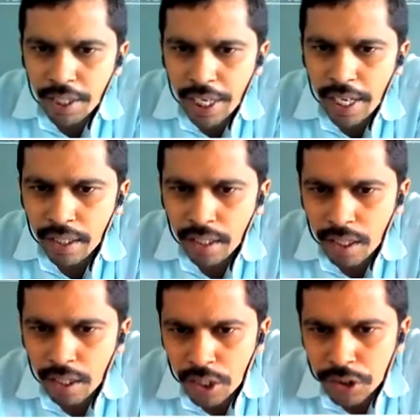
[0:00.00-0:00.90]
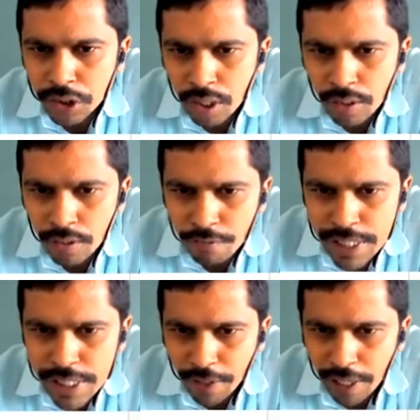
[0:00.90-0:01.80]
here
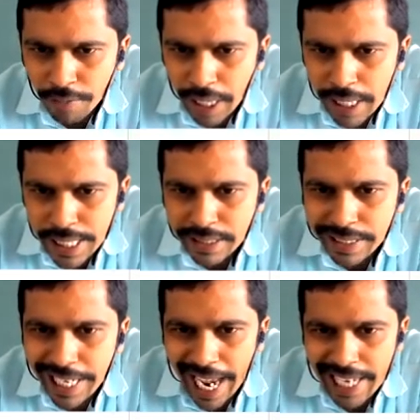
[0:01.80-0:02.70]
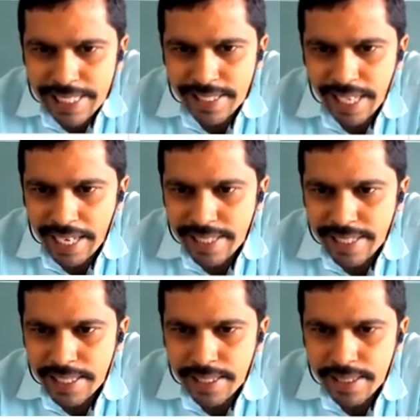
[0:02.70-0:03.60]
first of all, we are seeing three axes,
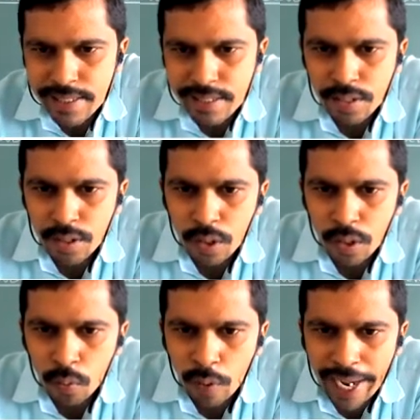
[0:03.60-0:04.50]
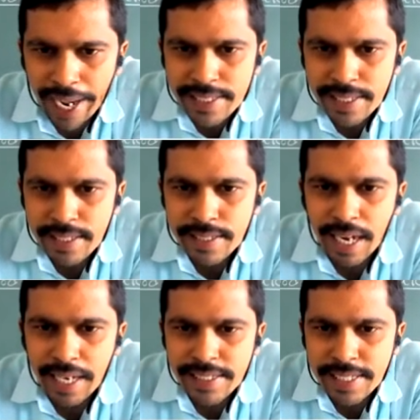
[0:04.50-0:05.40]
x-axis, y-axis,
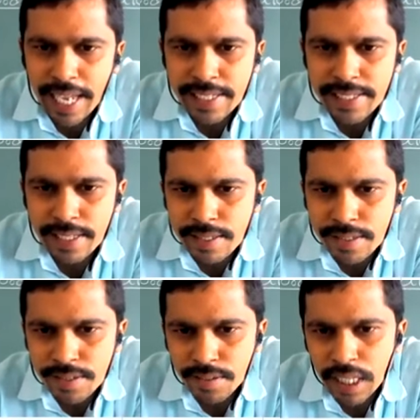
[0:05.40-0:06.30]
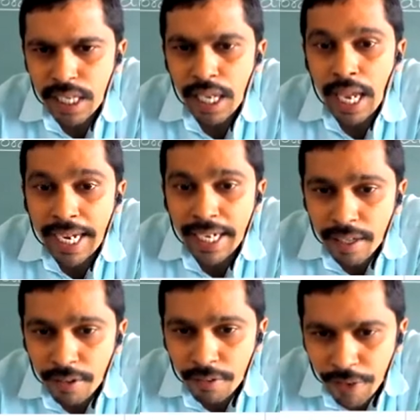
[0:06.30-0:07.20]
and z-axis. And
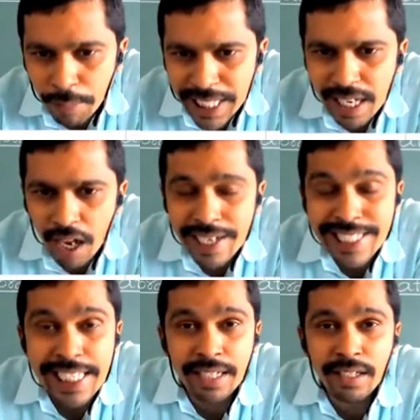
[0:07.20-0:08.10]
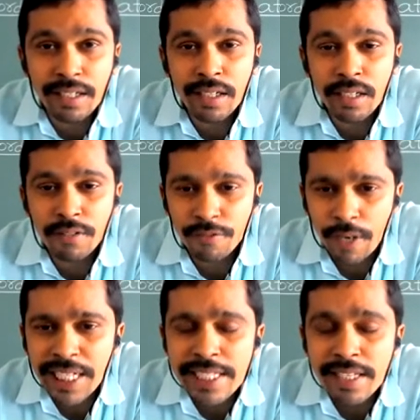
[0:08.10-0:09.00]
from this origin,
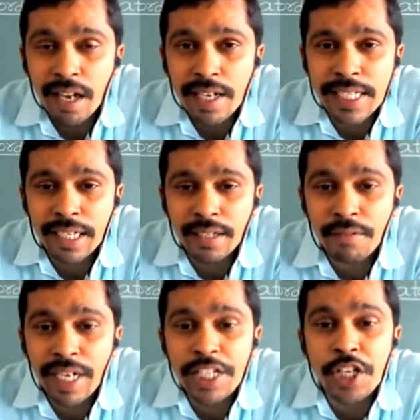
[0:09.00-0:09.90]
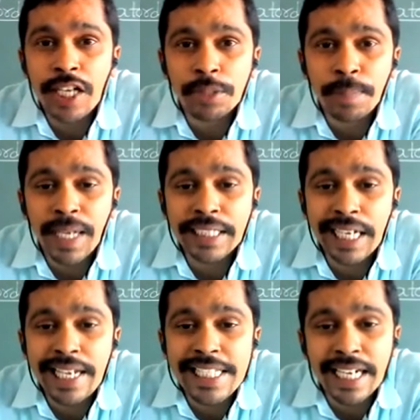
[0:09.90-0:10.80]
from this origin, when a charged
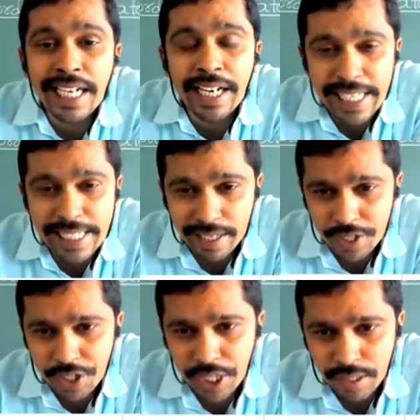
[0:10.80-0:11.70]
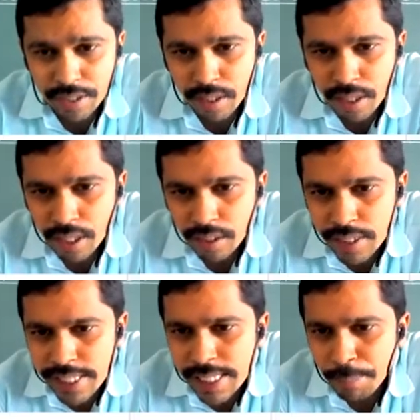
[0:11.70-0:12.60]
particle is under acceleration,
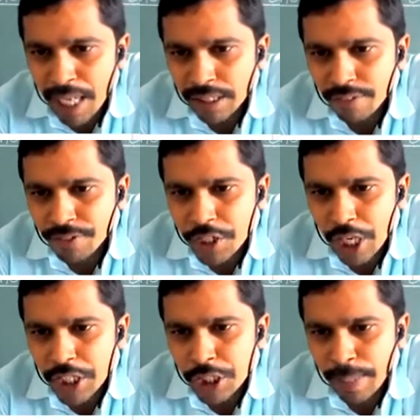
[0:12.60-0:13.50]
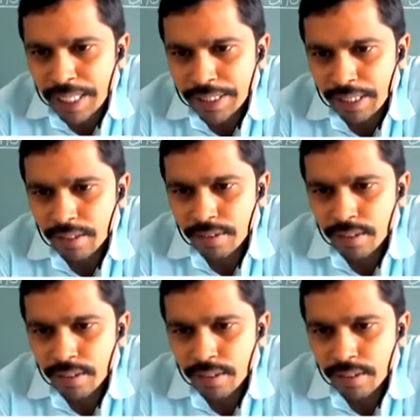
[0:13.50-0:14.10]
this is the path of the charged particle.